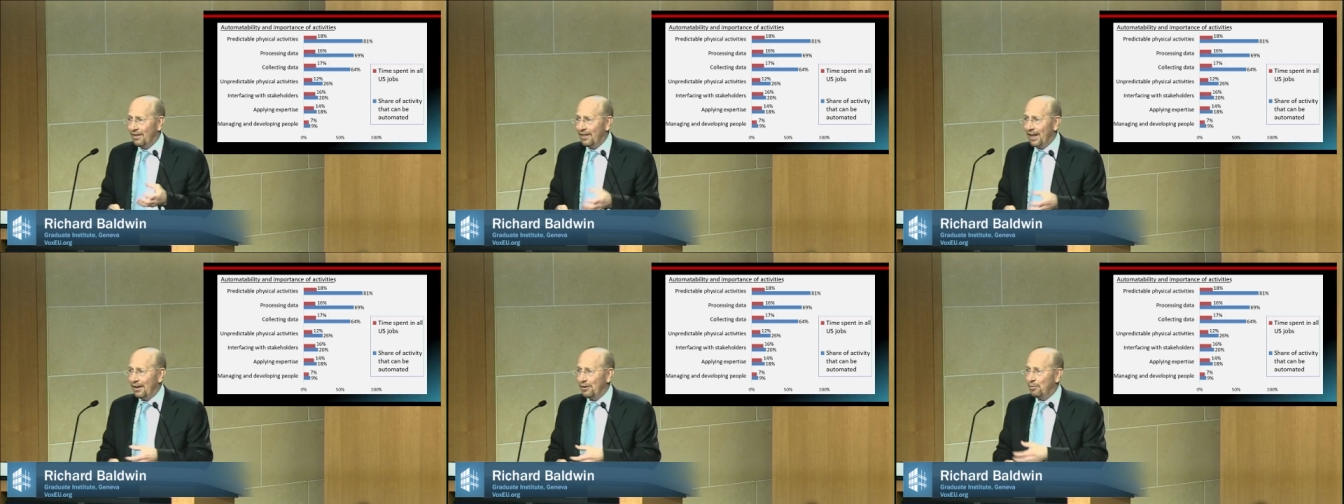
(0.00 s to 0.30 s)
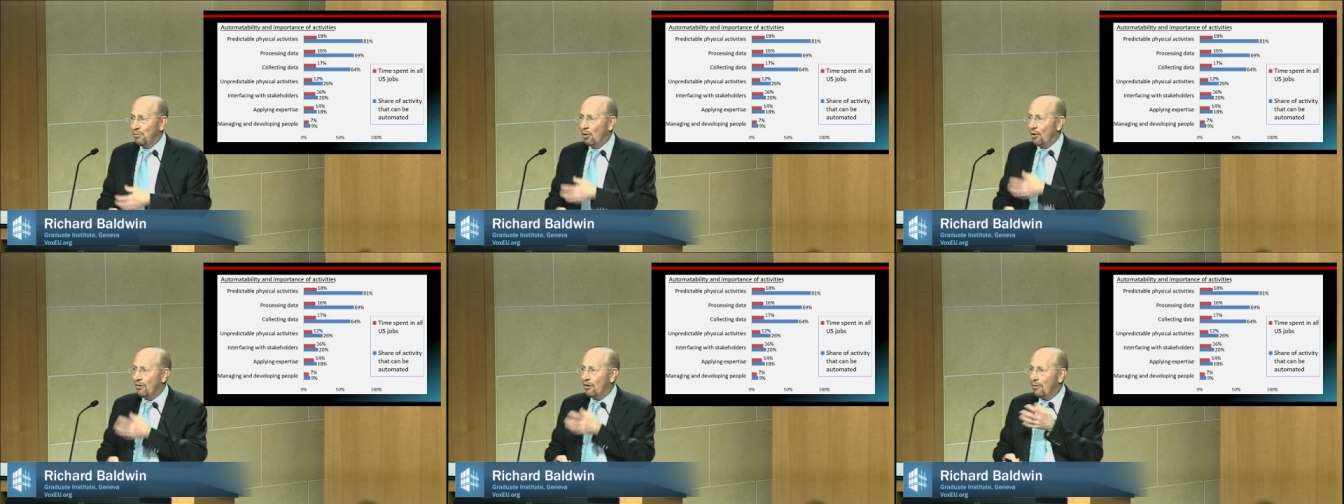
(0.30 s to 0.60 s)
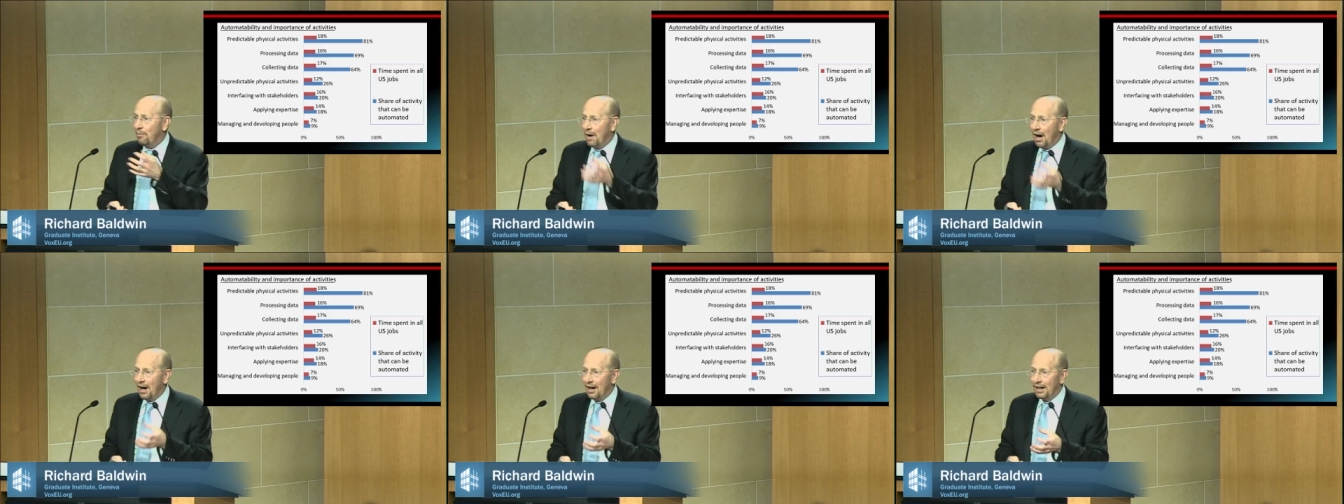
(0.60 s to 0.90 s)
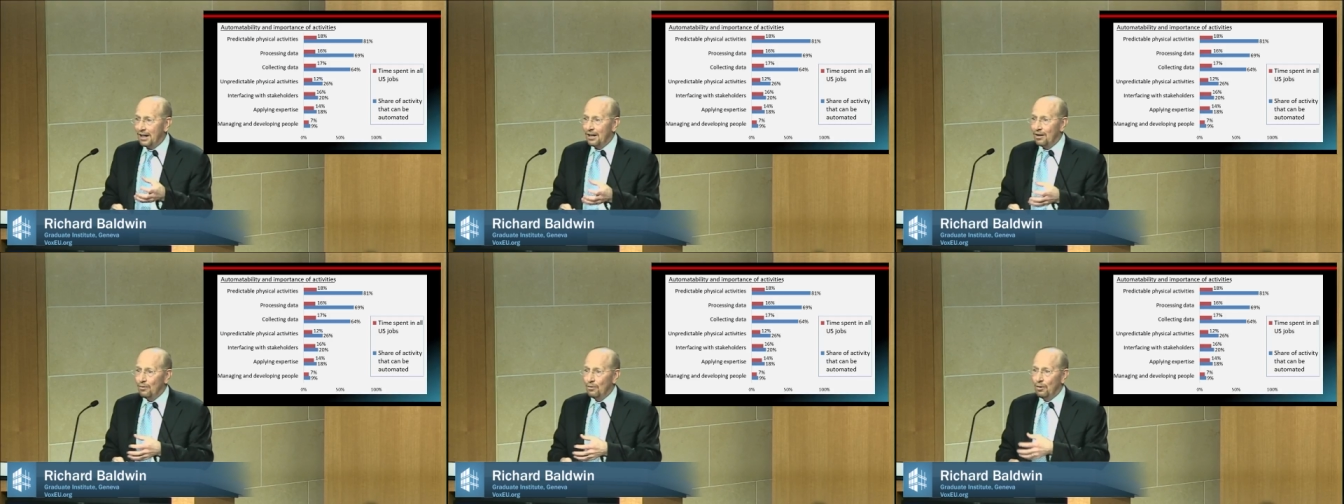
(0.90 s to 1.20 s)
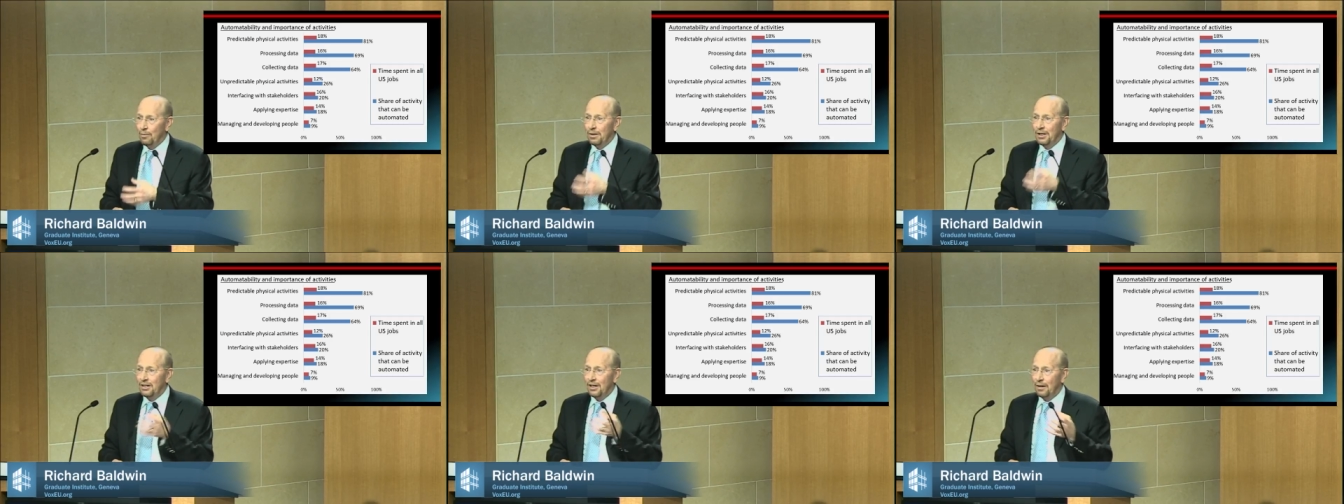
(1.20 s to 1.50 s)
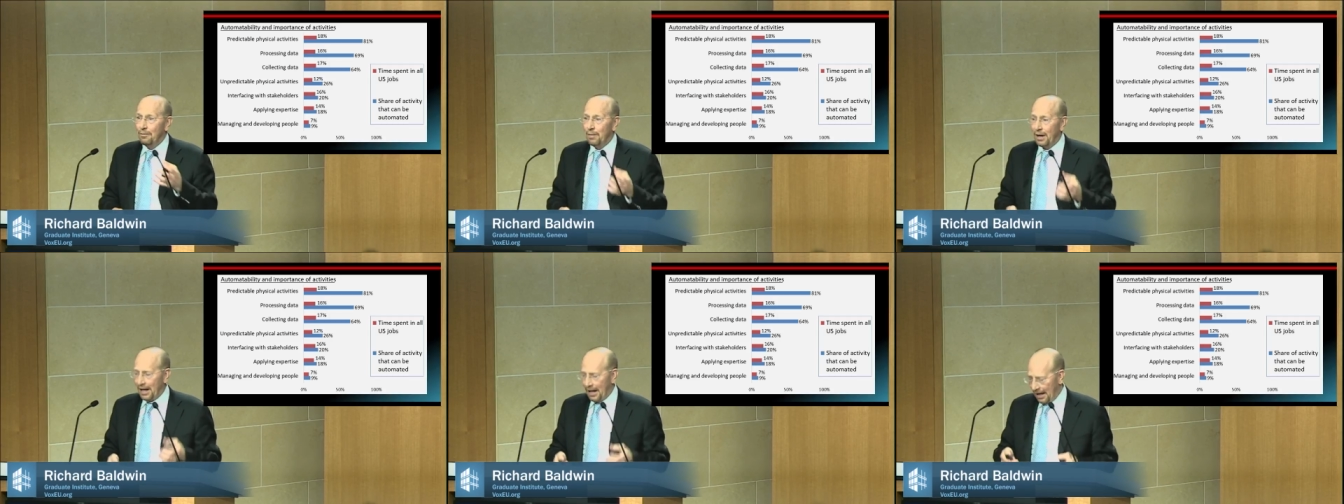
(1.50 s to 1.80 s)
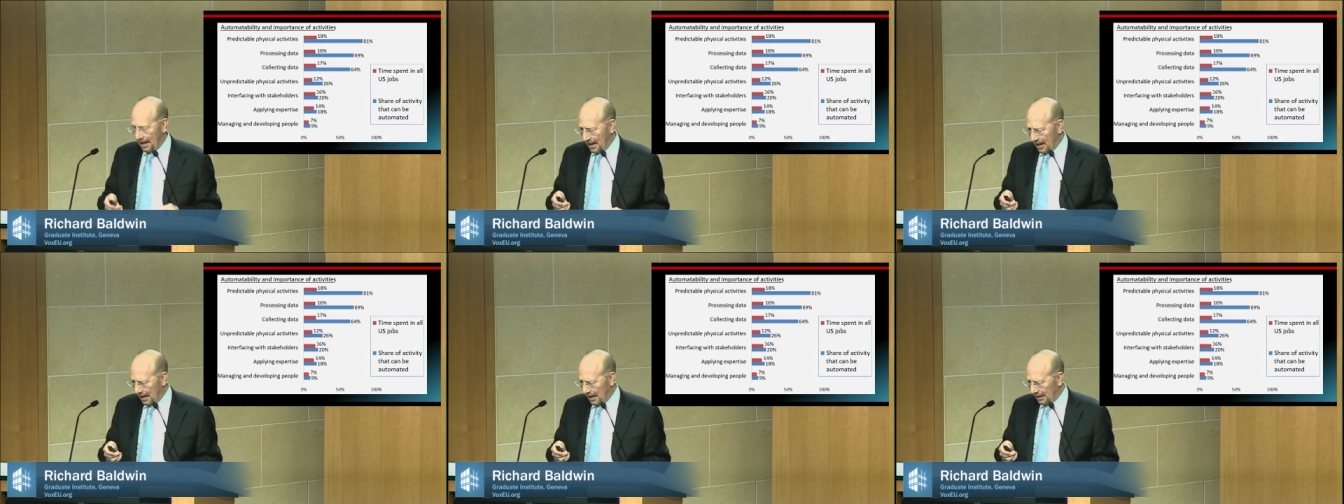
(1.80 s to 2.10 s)
that's more robotic will be done by
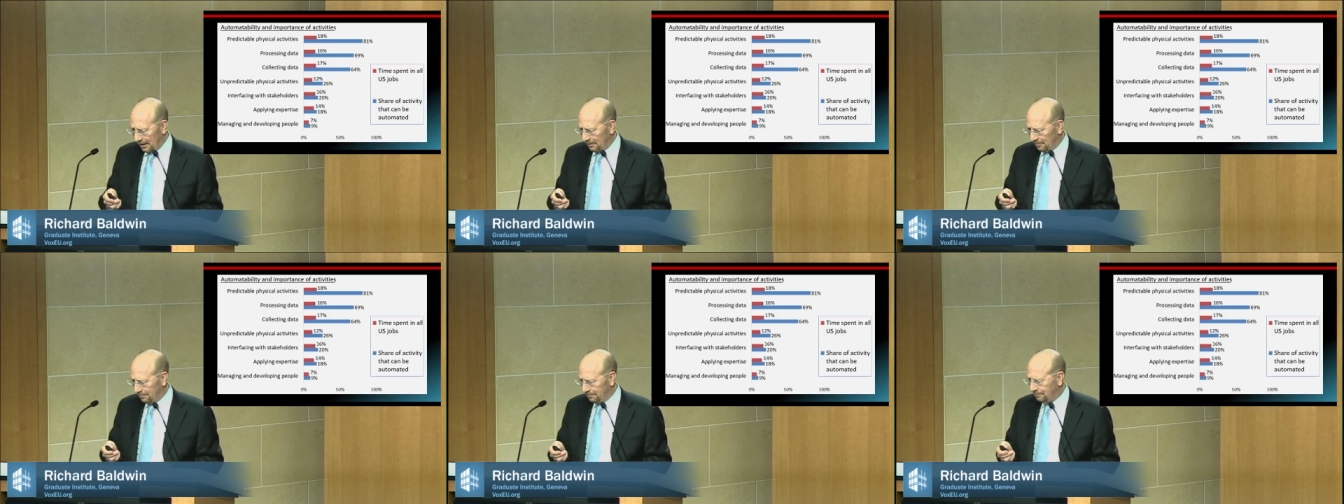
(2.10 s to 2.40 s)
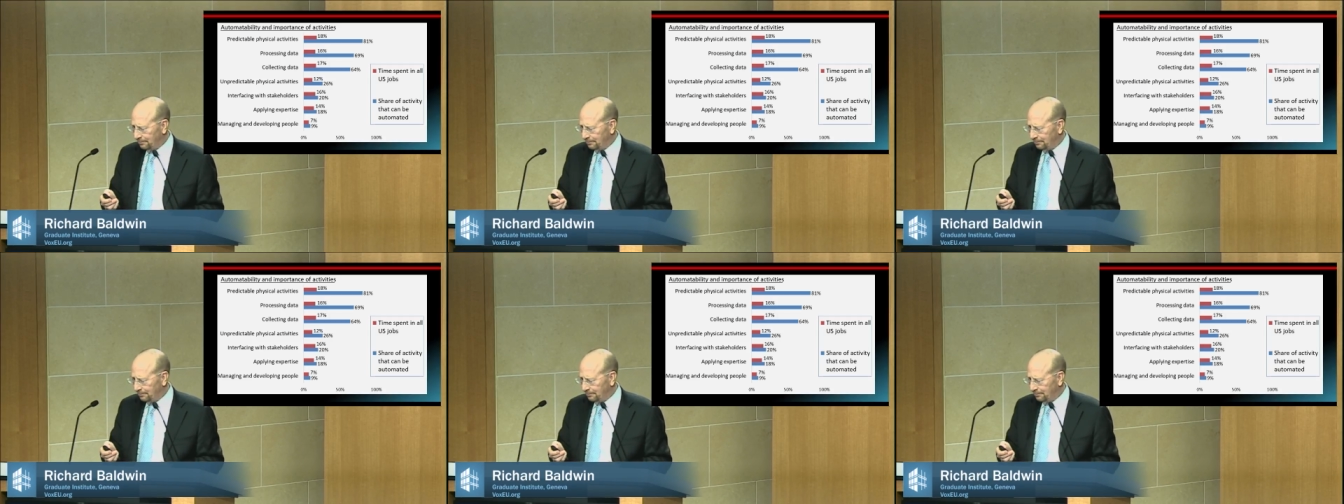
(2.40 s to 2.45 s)
AI.